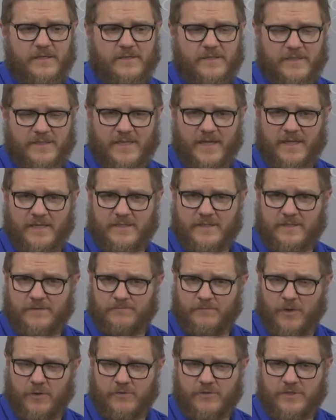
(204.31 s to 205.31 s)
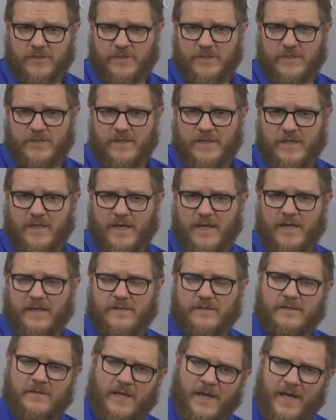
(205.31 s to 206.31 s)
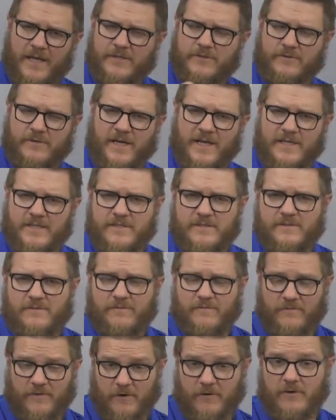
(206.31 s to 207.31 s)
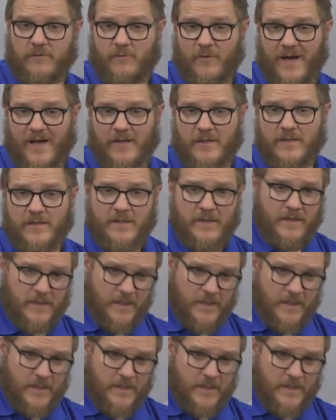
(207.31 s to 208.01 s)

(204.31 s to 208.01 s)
detects motion and contrast very well.